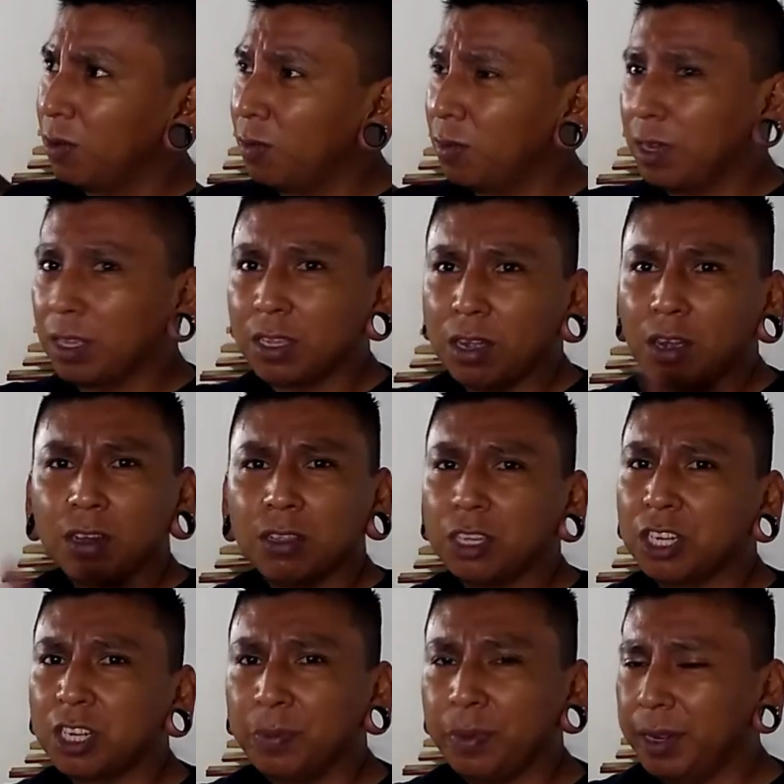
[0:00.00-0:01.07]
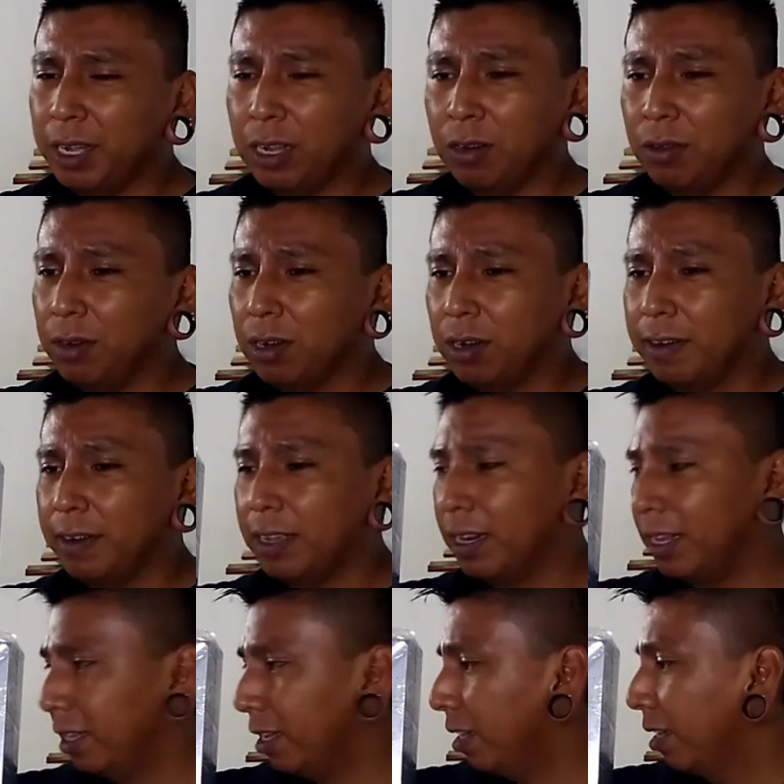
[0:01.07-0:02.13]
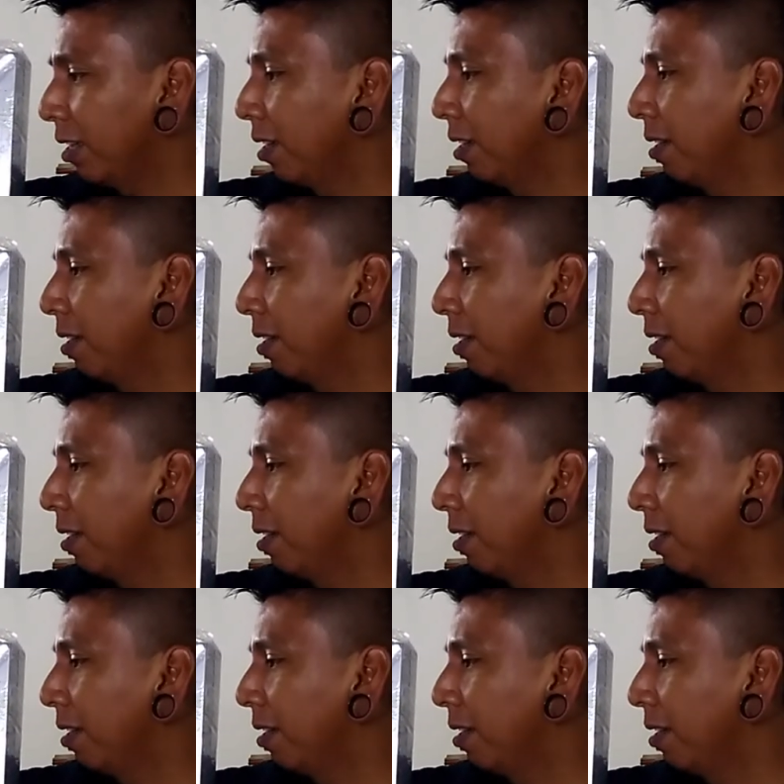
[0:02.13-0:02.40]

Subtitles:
with all the shipping included, everything like that.